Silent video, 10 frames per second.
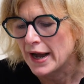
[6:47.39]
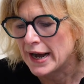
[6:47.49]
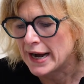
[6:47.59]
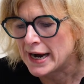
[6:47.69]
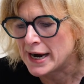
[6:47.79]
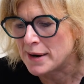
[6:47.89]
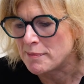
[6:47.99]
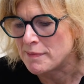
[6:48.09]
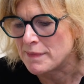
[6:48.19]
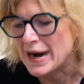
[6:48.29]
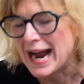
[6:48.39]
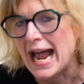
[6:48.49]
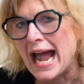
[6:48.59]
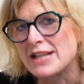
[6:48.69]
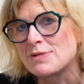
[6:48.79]

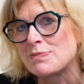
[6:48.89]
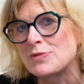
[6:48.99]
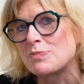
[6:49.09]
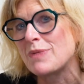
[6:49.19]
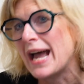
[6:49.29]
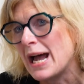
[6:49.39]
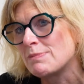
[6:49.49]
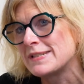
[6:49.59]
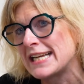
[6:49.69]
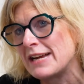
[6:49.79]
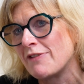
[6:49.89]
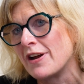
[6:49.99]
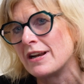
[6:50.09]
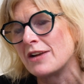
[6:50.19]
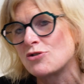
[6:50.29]
and perhaps
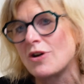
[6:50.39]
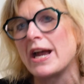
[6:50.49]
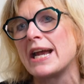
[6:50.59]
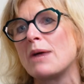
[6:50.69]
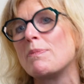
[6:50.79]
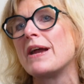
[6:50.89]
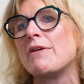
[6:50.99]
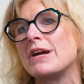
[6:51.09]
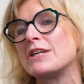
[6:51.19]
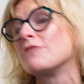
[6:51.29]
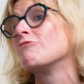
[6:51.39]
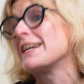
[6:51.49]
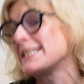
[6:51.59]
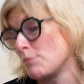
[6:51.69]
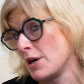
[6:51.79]
even trying a period of
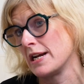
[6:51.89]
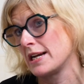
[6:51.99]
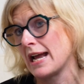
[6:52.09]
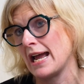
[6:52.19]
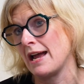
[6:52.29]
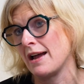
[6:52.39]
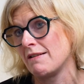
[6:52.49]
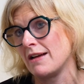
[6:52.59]
respite care